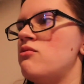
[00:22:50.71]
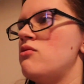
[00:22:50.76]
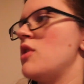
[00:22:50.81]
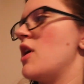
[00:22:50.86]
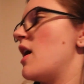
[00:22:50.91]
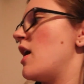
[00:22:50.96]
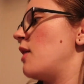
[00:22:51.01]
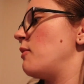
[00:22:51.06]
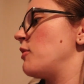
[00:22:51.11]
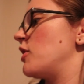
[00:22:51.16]

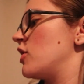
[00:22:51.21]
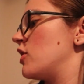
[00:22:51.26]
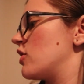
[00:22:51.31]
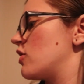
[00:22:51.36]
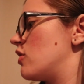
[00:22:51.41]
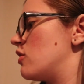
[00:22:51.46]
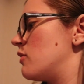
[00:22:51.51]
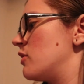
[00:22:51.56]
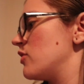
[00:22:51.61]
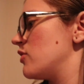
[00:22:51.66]
Yeah, I'm gonna
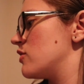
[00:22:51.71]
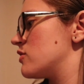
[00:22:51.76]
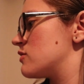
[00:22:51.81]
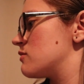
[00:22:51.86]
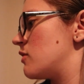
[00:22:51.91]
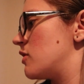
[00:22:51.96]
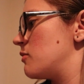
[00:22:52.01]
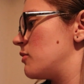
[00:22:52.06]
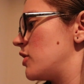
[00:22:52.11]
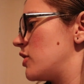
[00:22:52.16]
go with
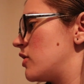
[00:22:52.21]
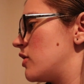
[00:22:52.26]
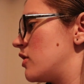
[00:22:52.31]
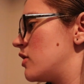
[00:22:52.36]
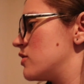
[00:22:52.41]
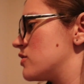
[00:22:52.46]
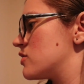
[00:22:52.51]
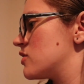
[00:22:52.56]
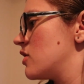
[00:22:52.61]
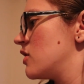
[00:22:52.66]
this one
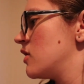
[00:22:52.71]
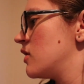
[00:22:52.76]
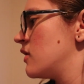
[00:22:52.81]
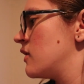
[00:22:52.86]
because